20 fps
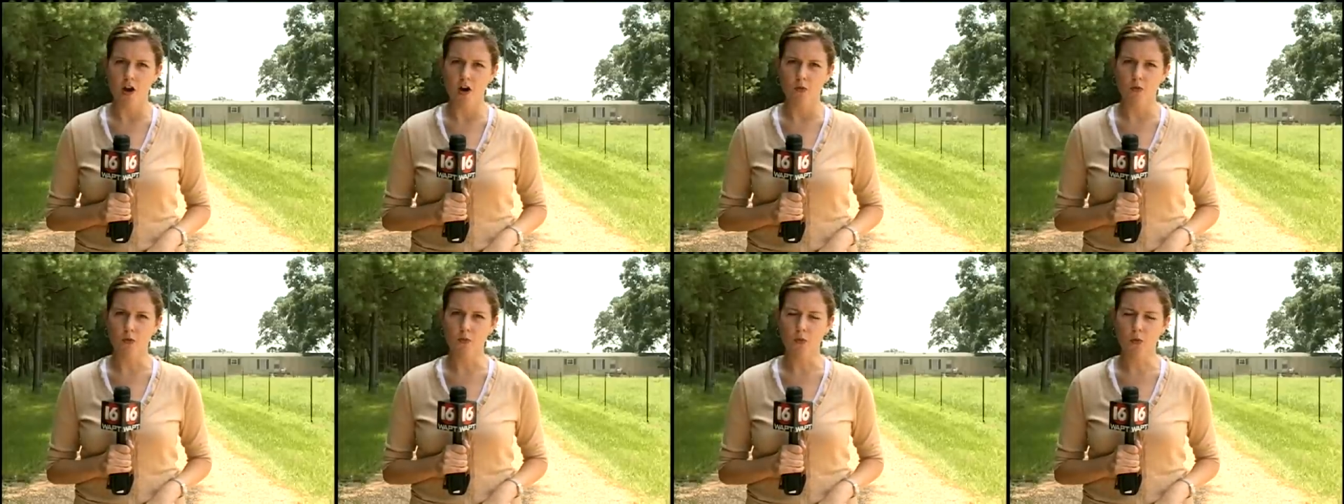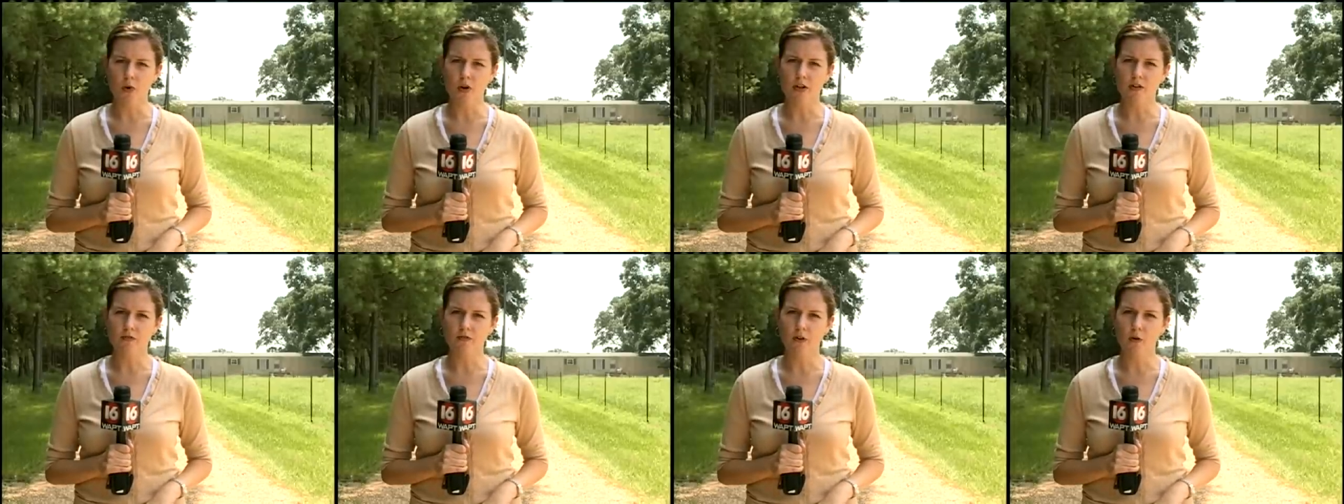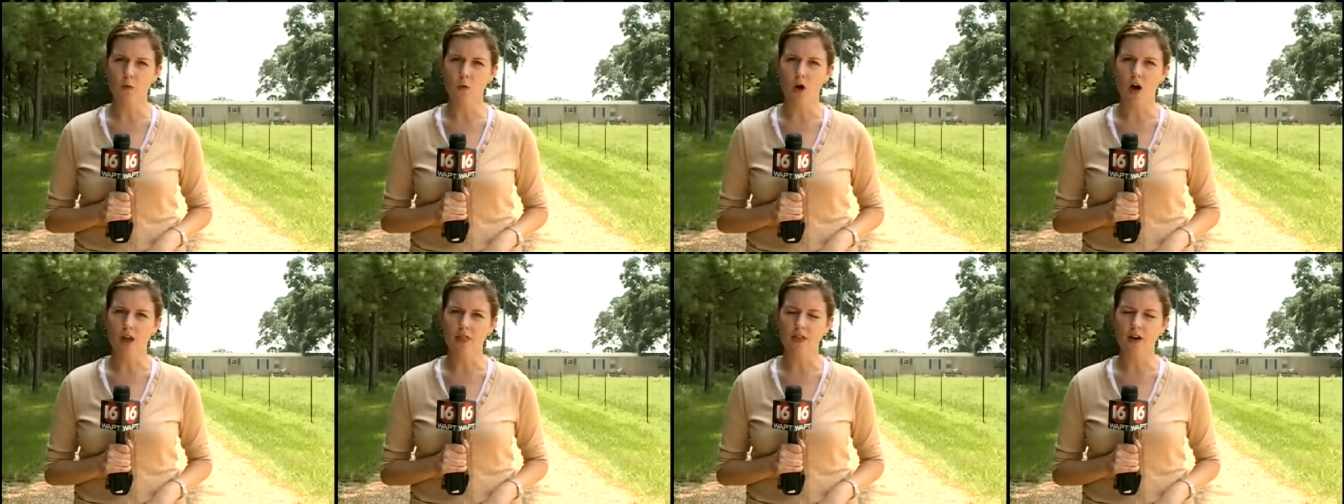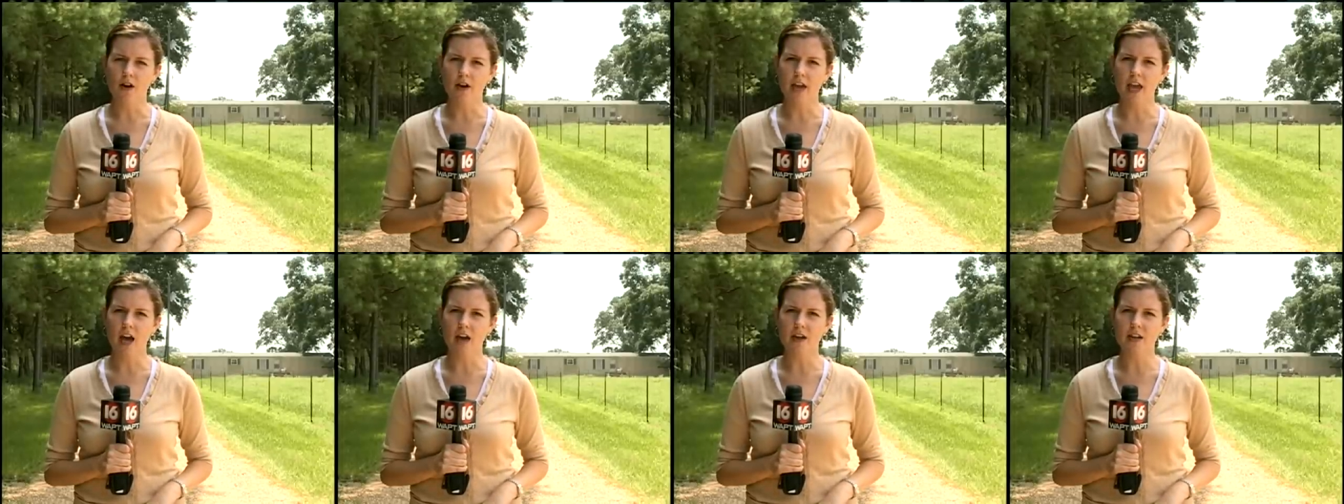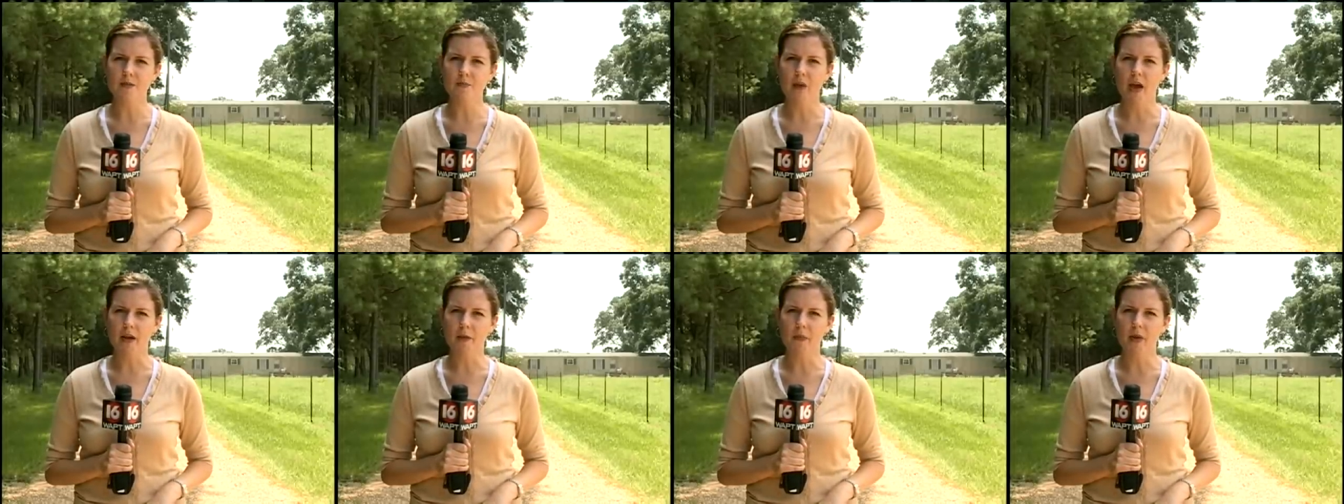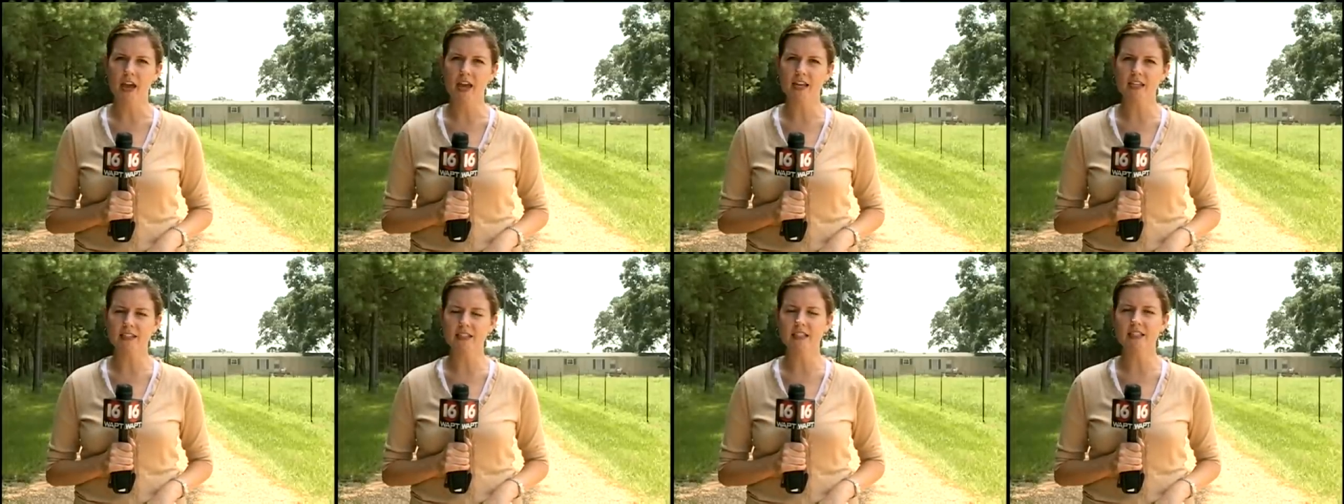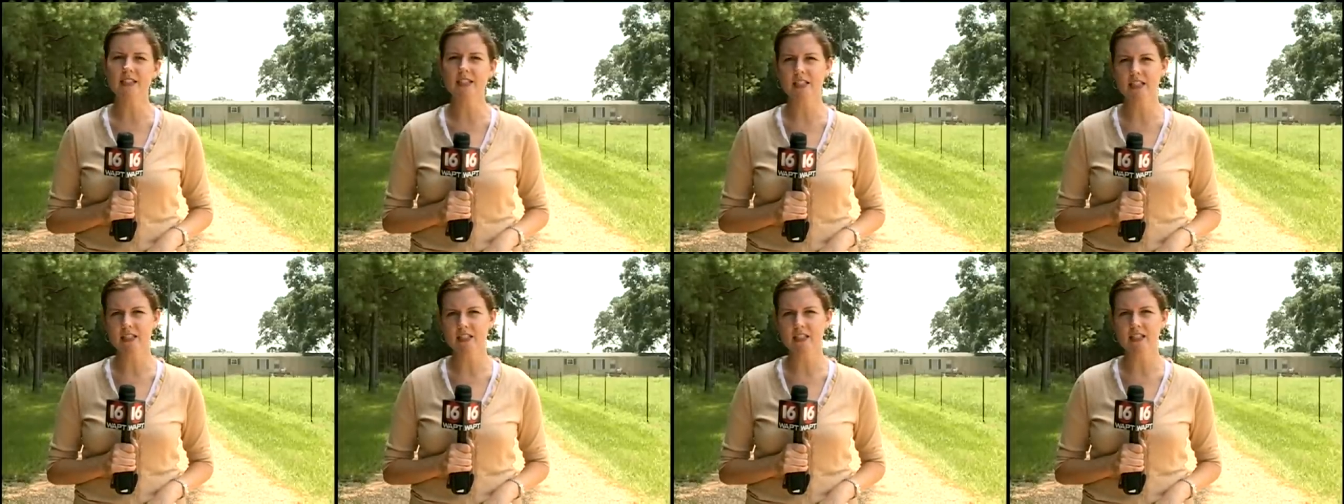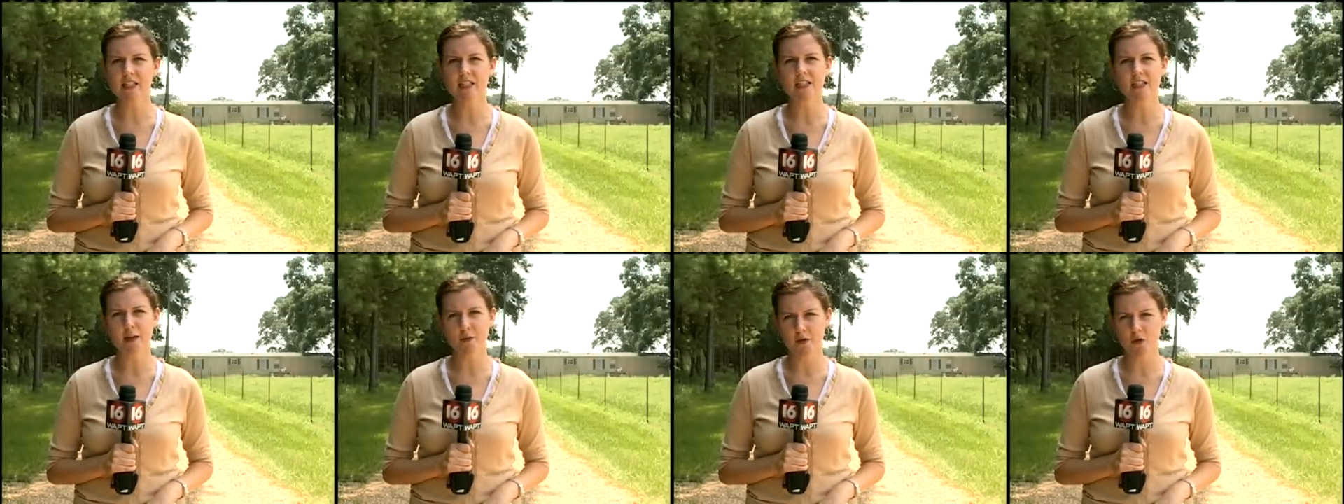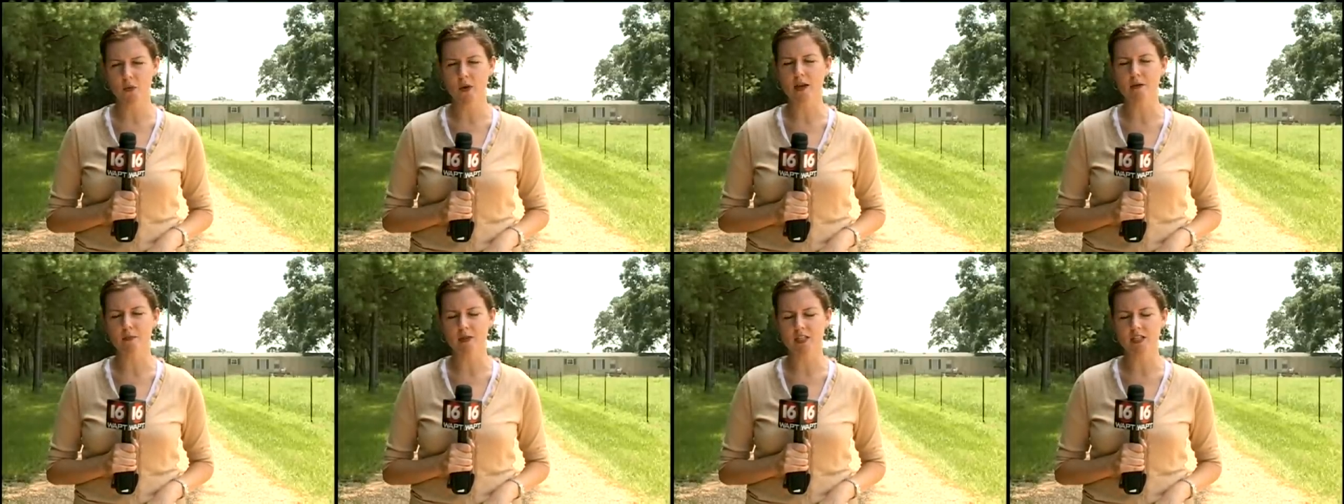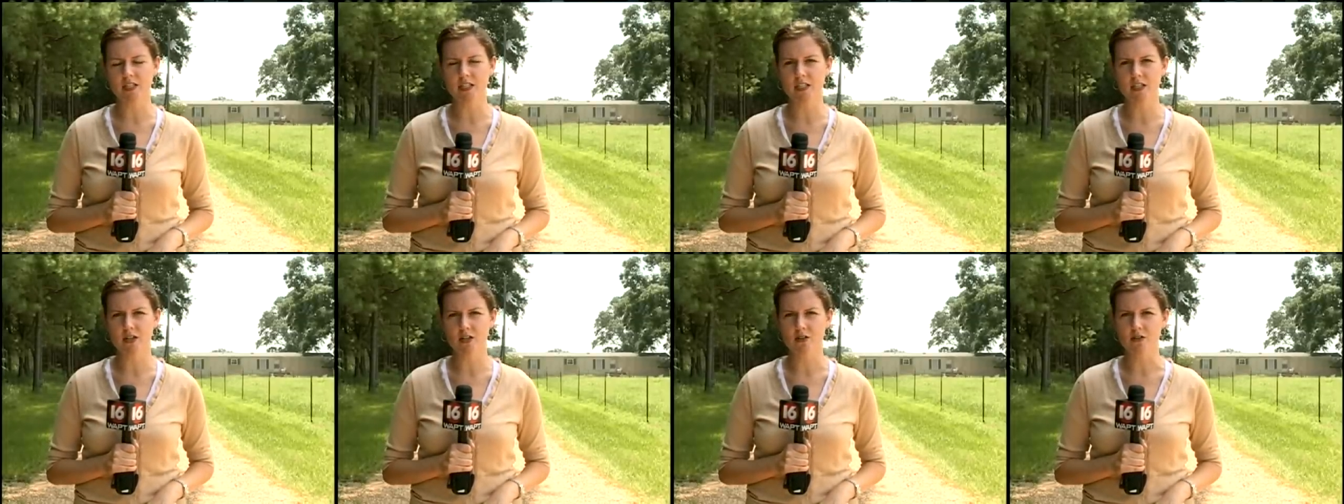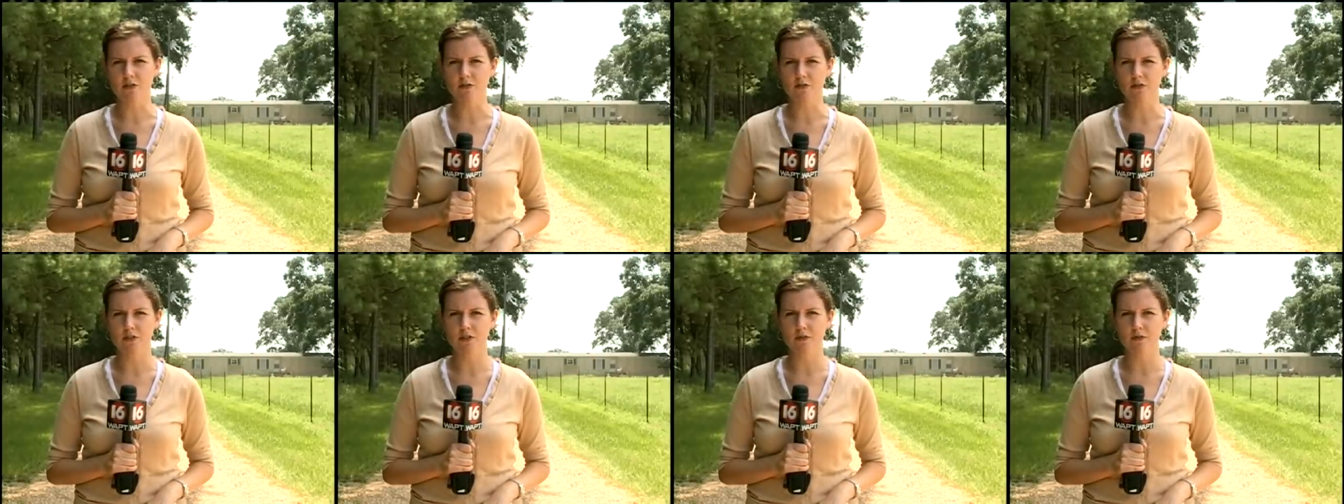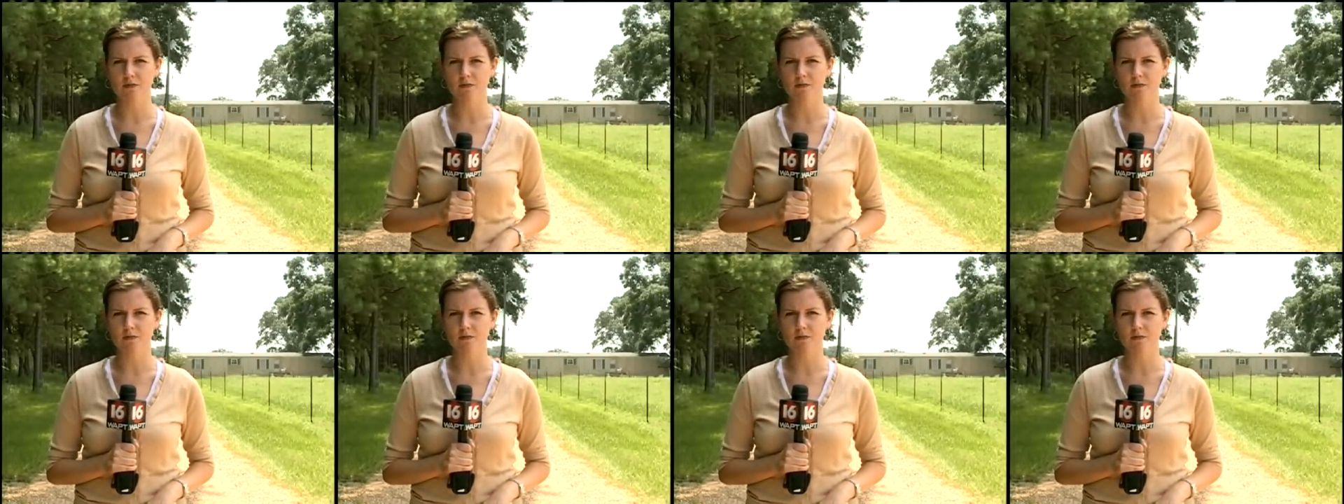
Reporting from Walthall County, Meg Pace, 16 WAPT News.